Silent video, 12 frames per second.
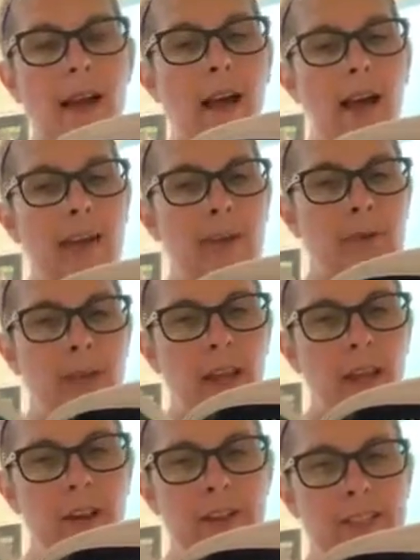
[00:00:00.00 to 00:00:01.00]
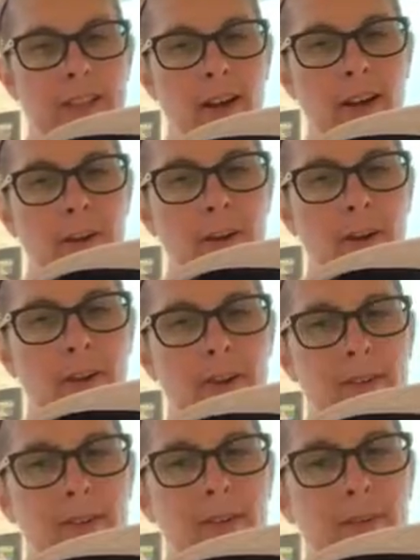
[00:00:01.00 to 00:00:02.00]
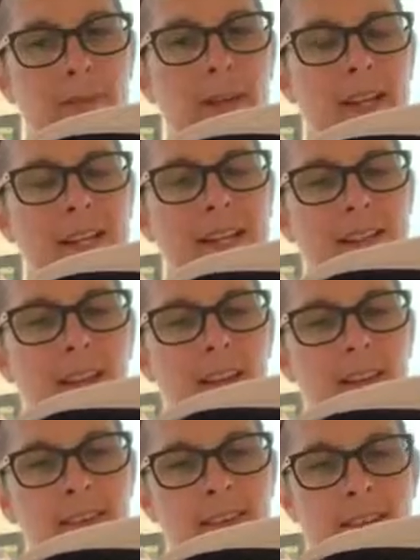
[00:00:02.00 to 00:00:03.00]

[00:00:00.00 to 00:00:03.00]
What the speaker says: "I don't care," said Arthur, but he did.